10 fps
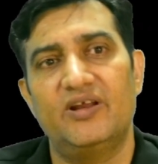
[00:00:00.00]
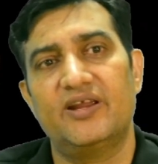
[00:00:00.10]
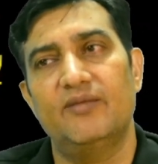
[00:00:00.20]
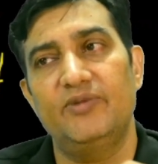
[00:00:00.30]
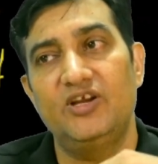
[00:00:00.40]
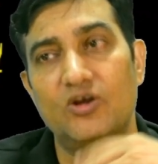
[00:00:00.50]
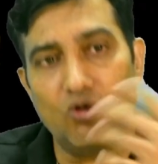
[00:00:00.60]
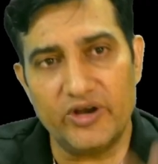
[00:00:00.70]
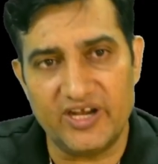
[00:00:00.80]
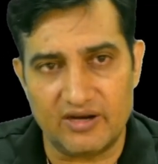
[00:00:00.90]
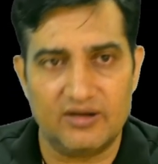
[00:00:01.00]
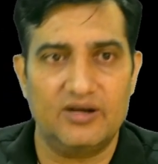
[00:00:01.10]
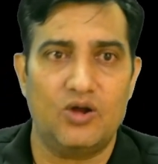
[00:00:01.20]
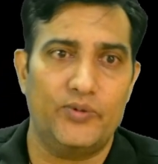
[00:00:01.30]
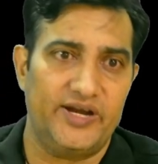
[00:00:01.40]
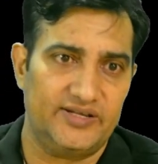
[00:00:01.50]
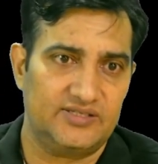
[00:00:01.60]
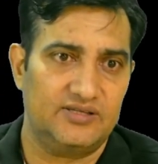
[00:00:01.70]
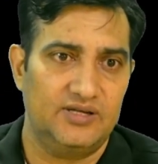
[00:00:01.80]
can be decoded nowadays.